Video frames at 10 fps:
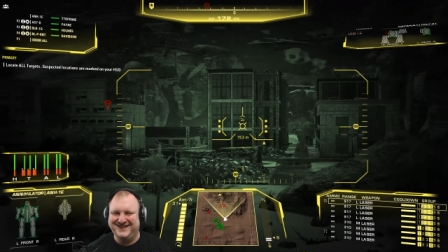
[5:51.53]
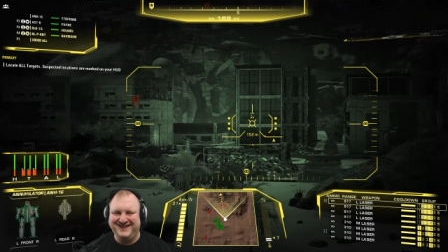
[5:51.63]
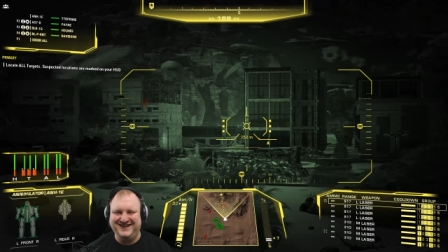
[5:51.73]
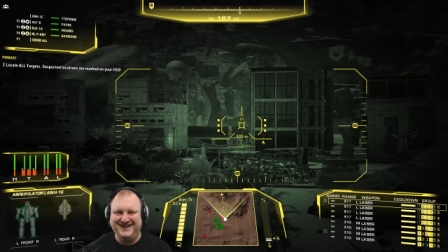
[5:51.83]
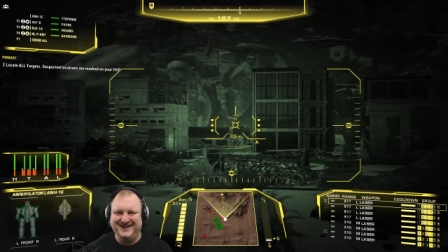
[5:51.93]

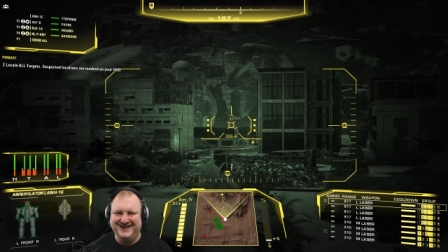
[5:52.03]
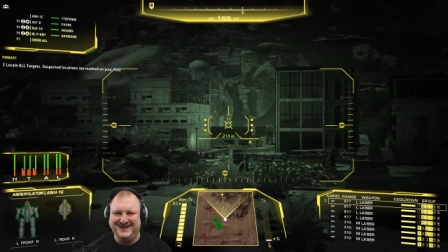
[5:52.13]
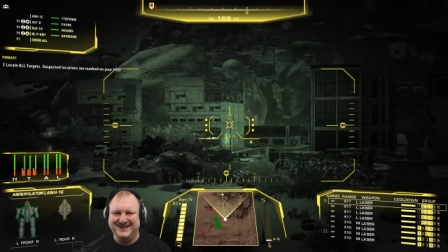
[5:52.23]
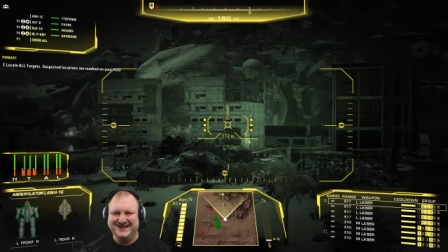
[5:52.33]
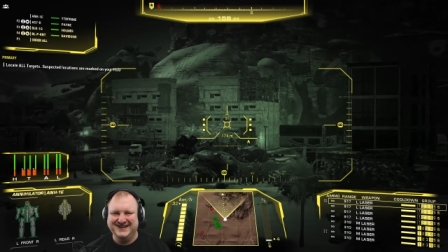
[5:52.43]

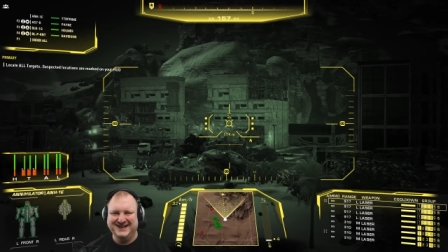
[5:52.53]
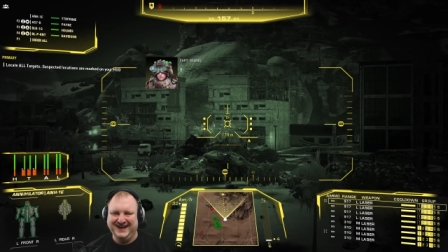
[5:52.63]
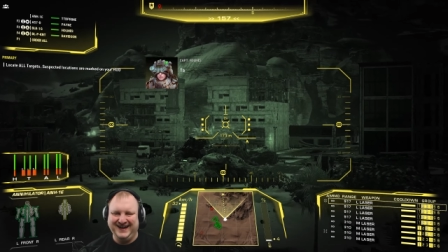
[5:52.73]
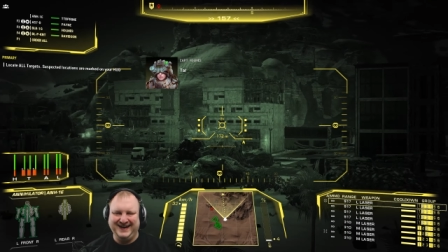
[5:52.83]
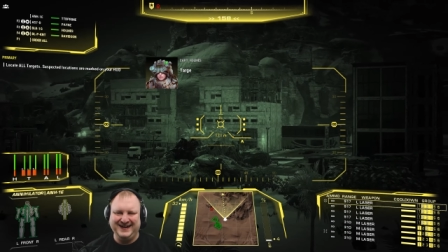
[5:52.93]
Ah,
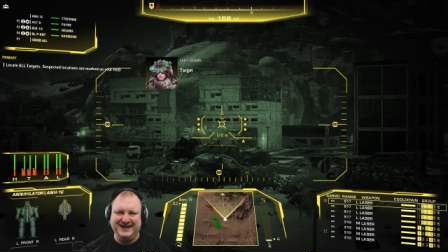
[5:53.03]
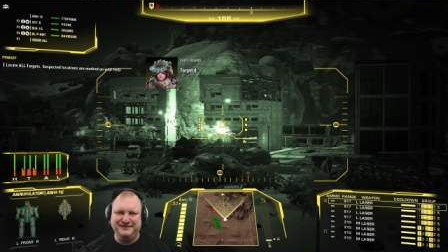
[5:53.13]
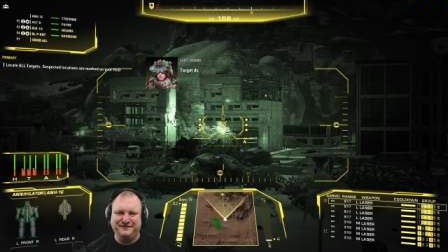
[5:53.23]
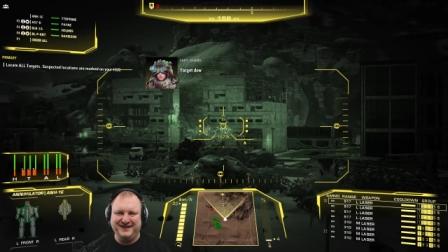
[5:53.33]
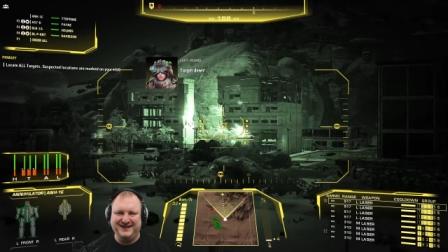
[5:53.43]
high
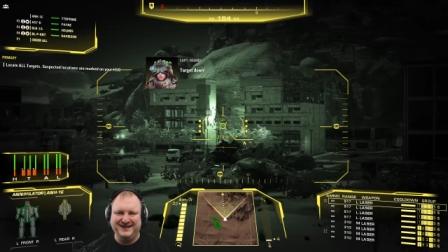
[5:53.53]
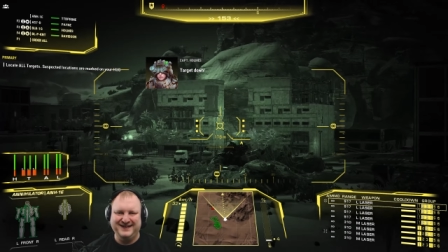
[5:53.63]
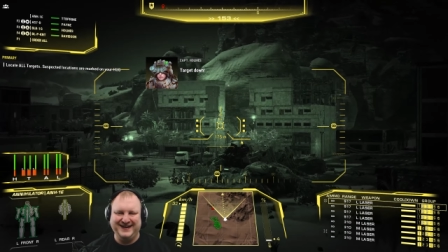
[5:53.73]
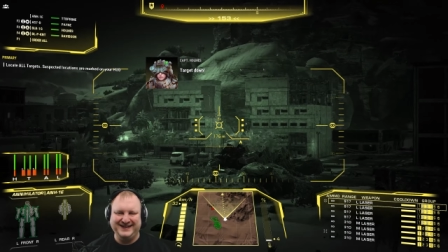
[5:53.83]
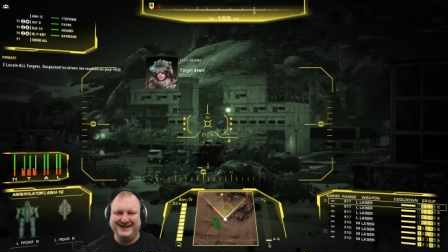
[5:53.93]
alpha,
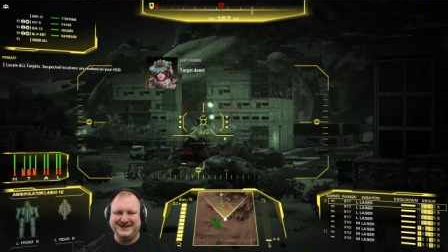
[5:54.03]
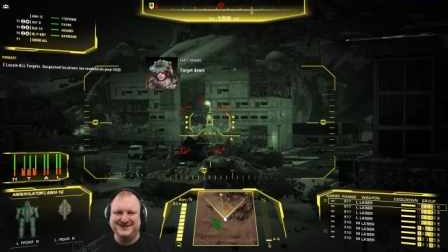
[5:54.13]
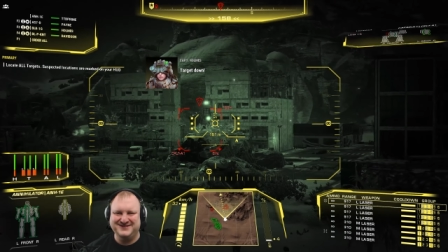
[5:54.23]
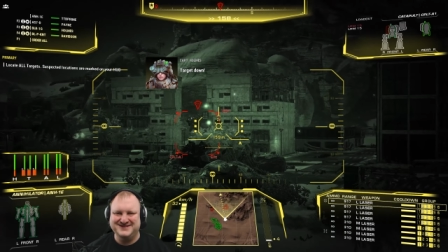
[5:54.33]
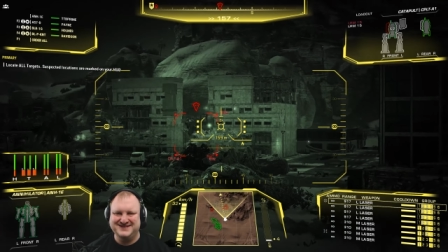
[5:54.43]
high
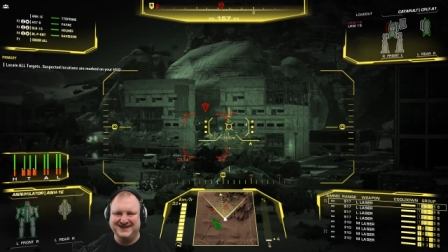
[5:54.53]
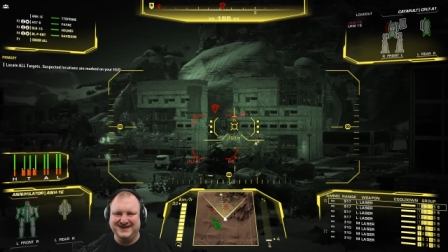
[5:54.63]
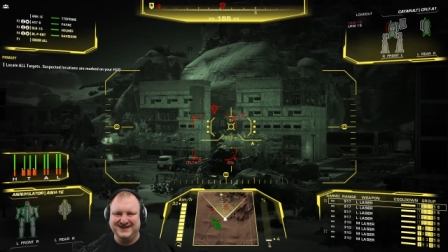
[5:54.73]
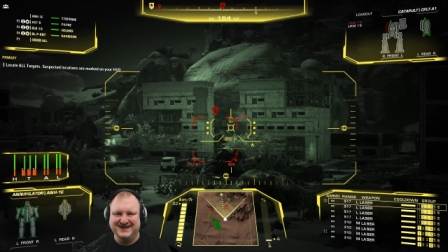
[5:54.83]
accuracy.